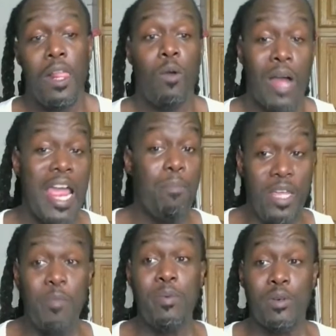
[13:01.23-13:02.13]
White
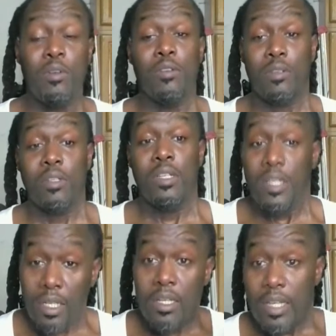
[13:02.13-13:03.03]
people,
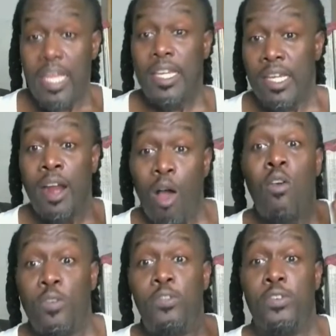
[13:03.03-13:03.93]
they get
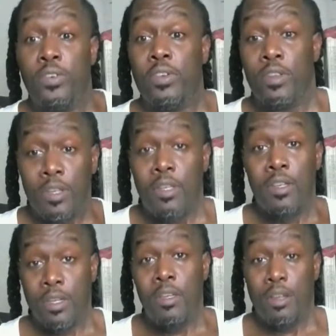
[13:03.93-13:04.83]
off
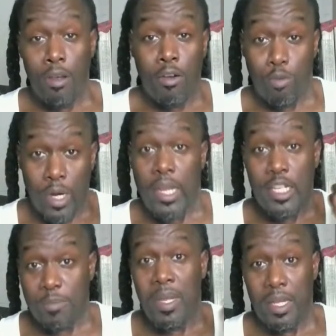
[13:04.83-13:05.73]
on
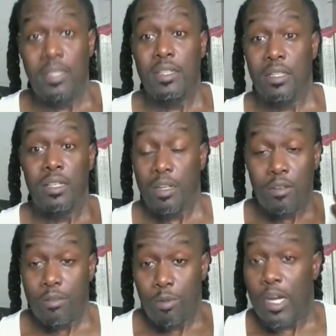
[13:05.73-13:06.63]
rage bait,
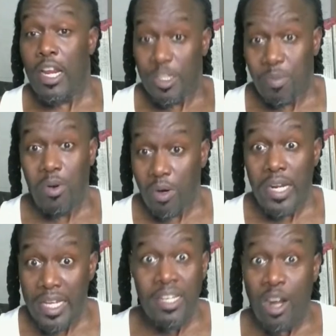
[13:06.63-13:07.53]
rage porn.
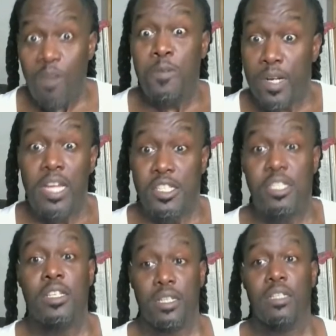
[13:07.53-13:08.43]
They get off on that
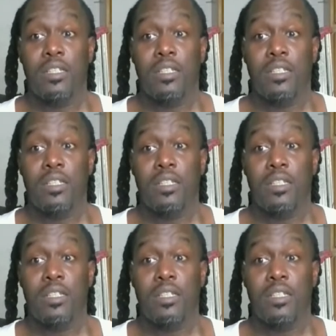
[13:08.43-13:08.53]
shit.